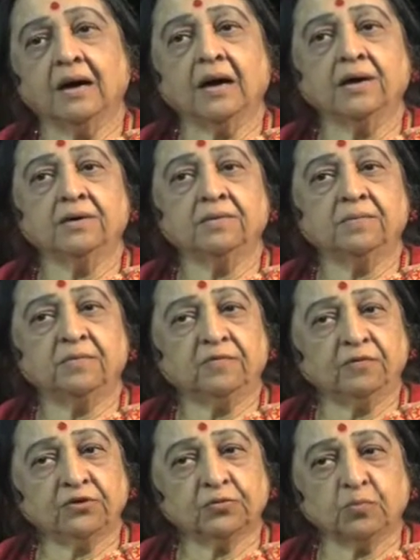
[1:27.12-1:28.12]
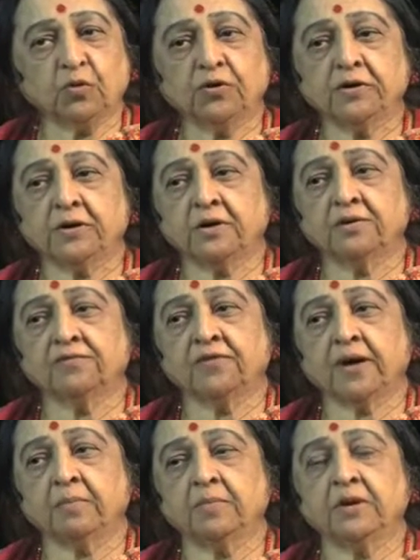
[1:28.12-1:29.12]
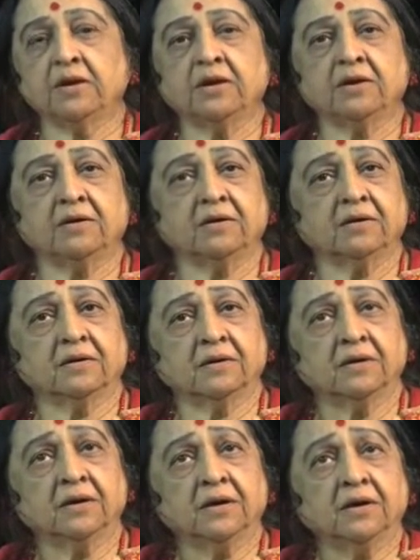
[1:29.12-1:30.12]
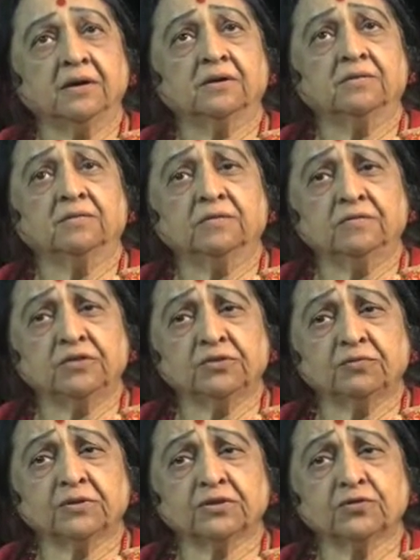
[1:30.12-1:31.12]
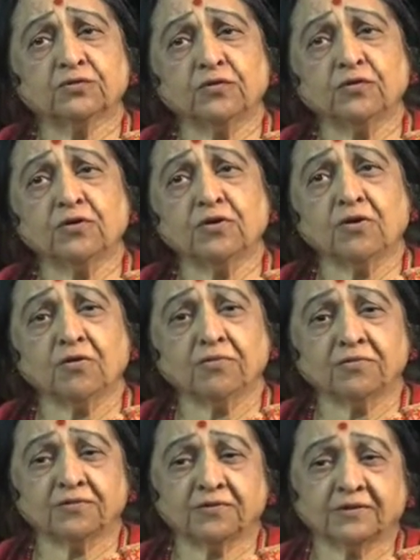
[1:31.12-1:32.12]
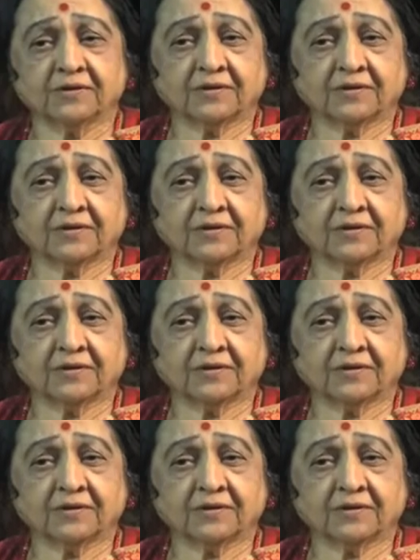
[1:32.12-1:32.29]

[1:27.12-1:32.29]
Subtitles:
I was born in a family which was full of,